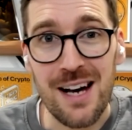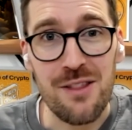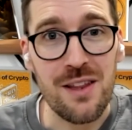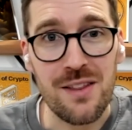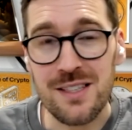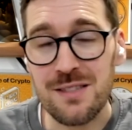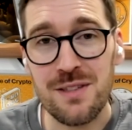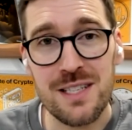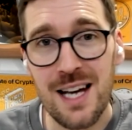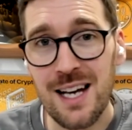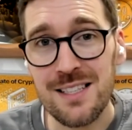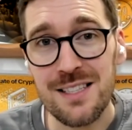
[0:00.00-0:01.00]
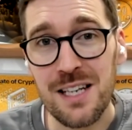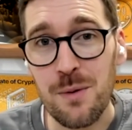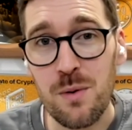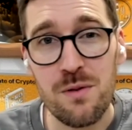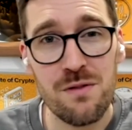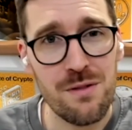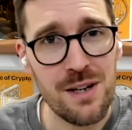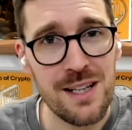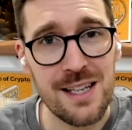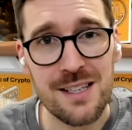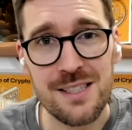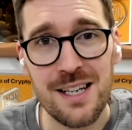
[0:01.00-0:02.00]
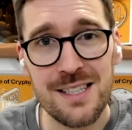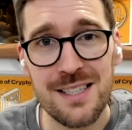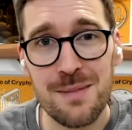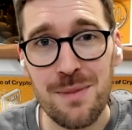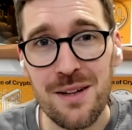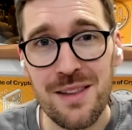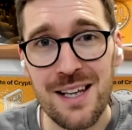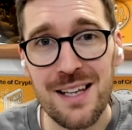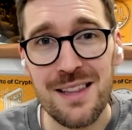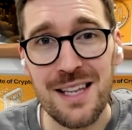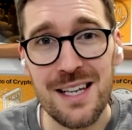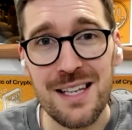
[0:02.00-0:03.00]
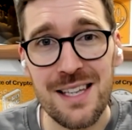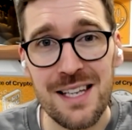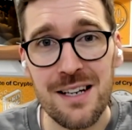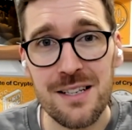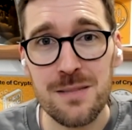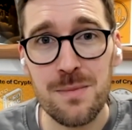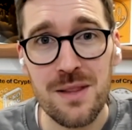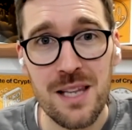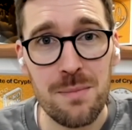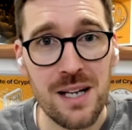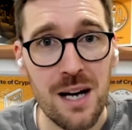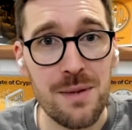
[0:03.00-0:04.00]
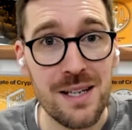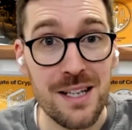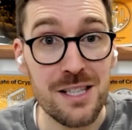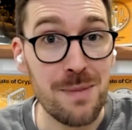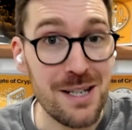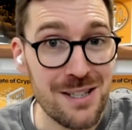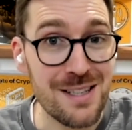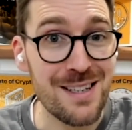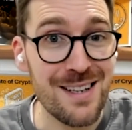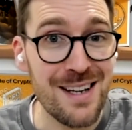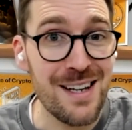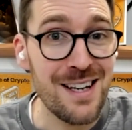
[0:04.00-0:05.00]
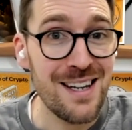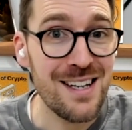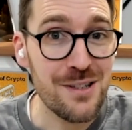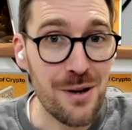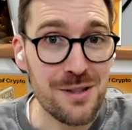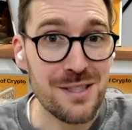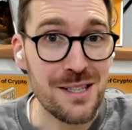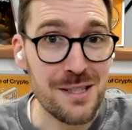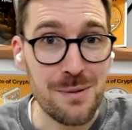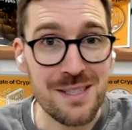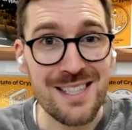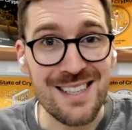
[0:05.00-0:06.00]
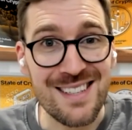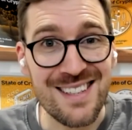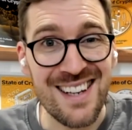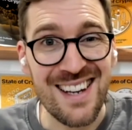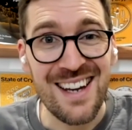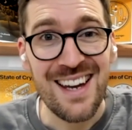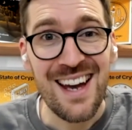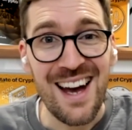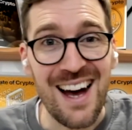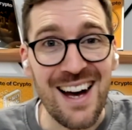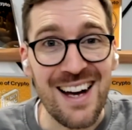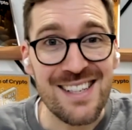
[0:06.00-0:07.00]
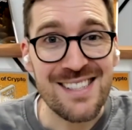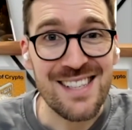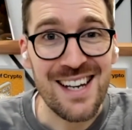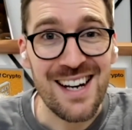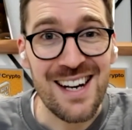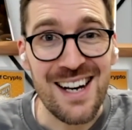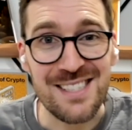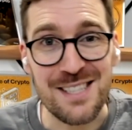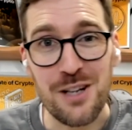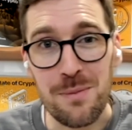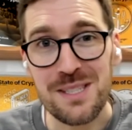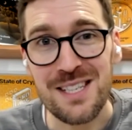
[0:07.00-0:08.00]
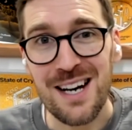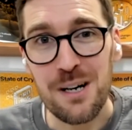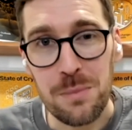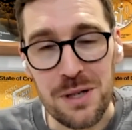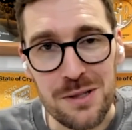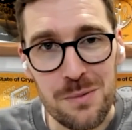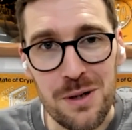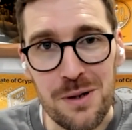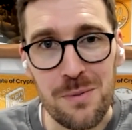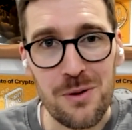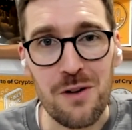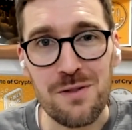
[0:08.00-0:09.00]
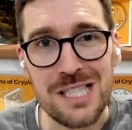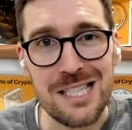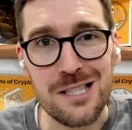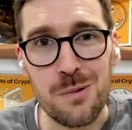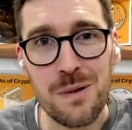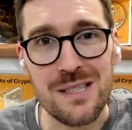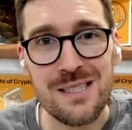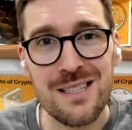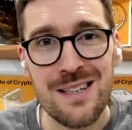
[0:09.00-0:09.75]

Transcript: I think that's fantastic, and we were really excited about the announcement they'd be coming in, especially endorsing Switzerland as a domicile, because we're obviously a Swiss